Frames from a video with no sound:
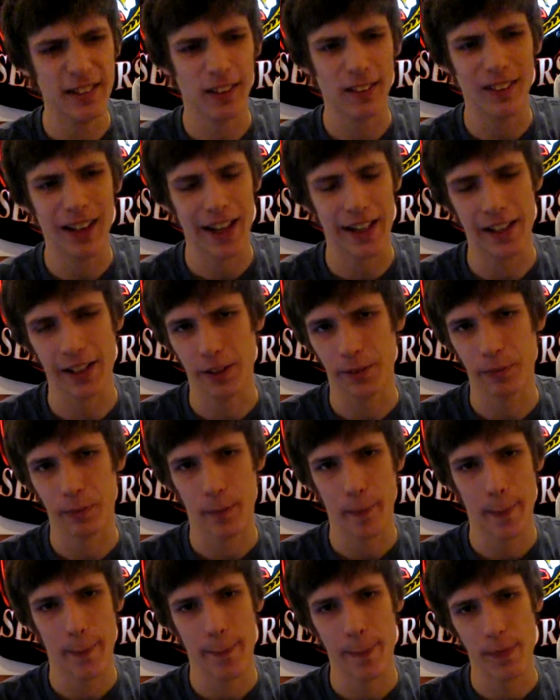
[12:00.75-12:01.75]
a lake
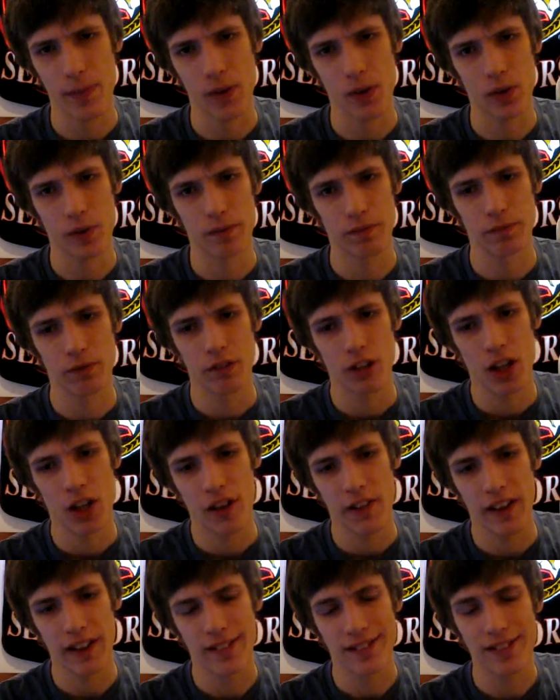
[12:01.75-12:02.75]

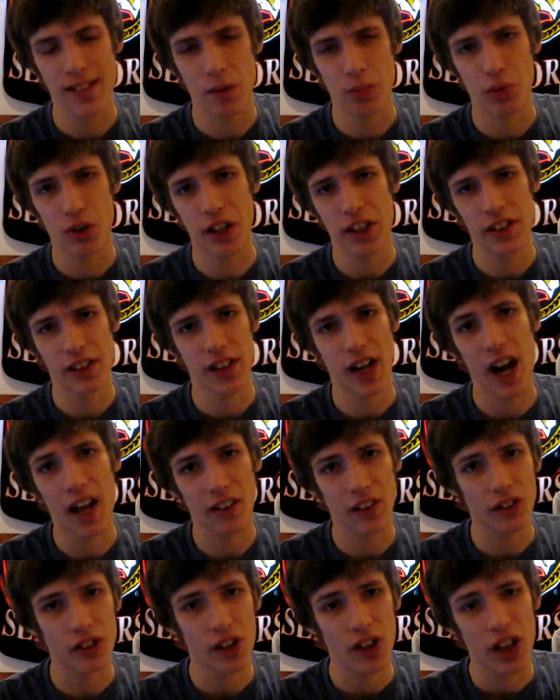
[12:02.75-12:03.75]
that's separating the
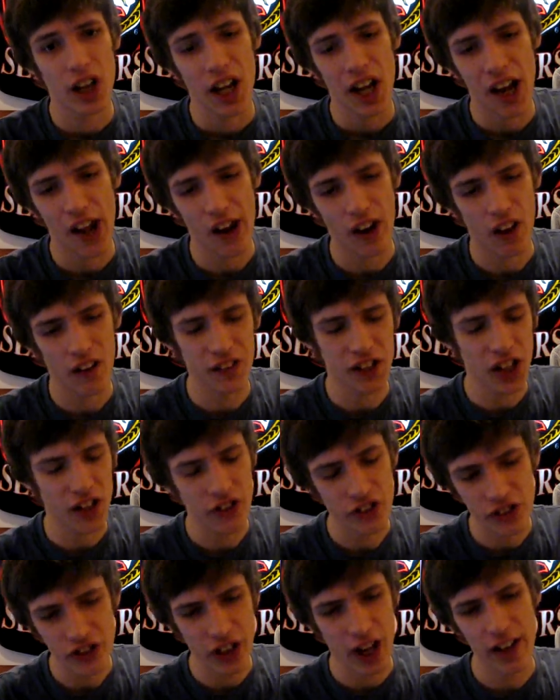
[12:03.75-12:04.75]
island. And on the
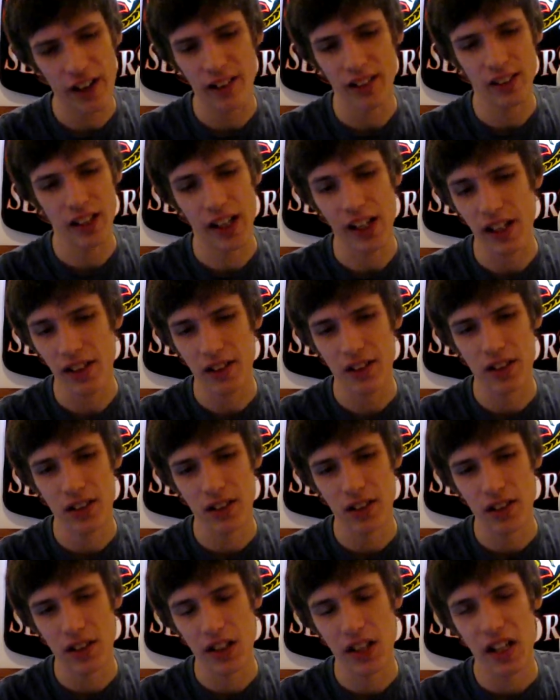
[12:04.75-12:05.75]
other side of the lake
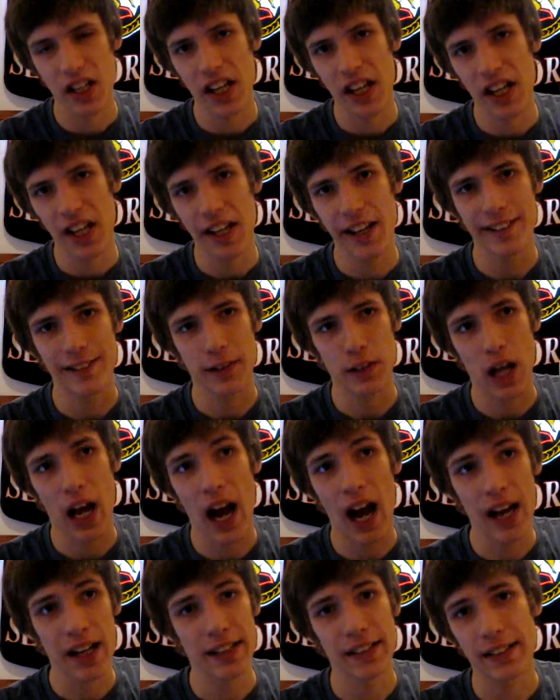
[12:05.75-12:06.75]
is
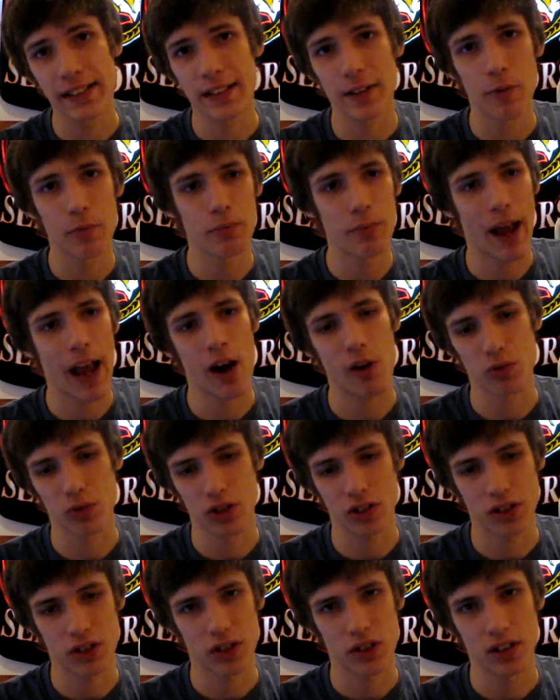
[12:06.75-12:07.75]
ice
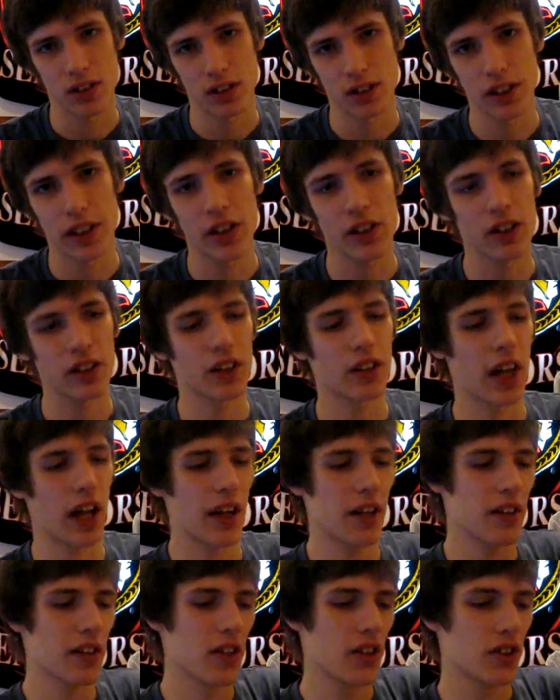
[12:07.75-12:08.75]
mountains. Literally,
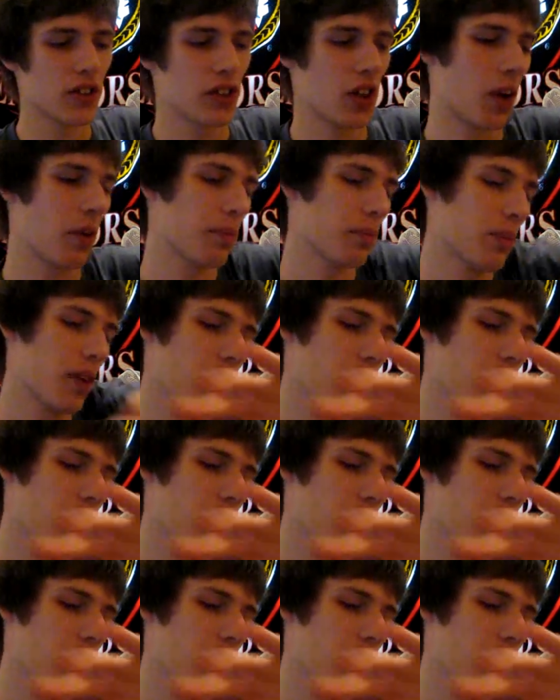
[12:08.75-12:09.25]
okay, so